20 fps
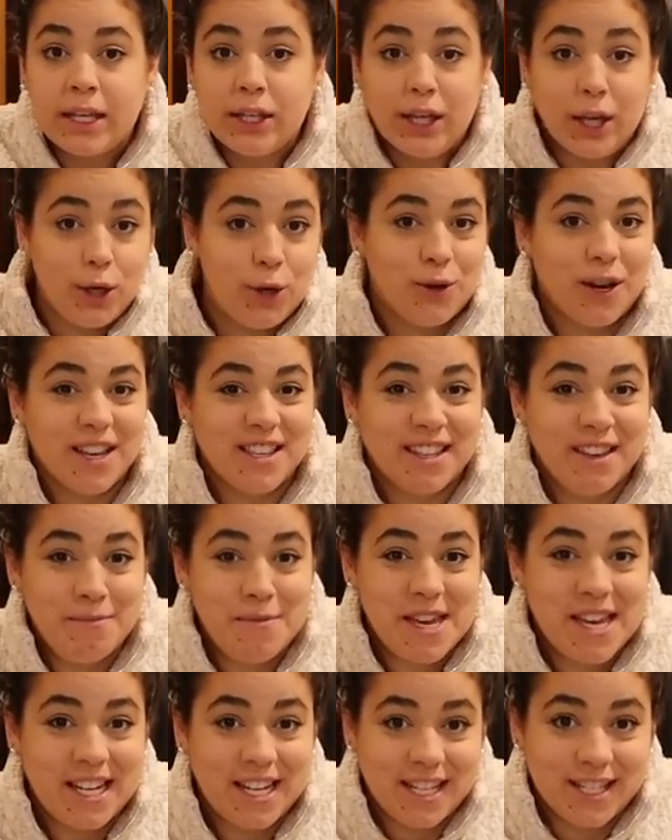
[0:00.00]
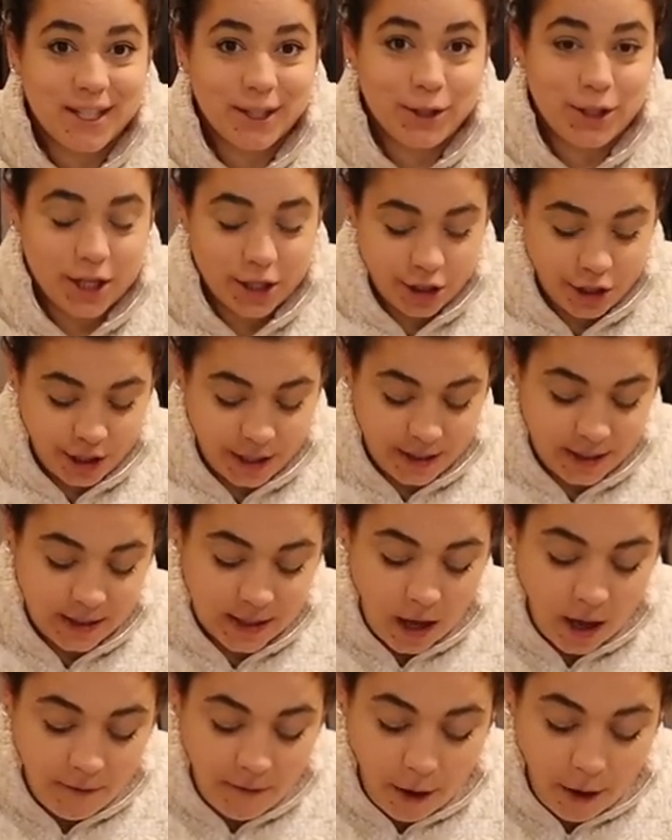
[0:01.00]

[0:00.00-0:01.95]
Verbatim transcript: can you guys give me any suggestions of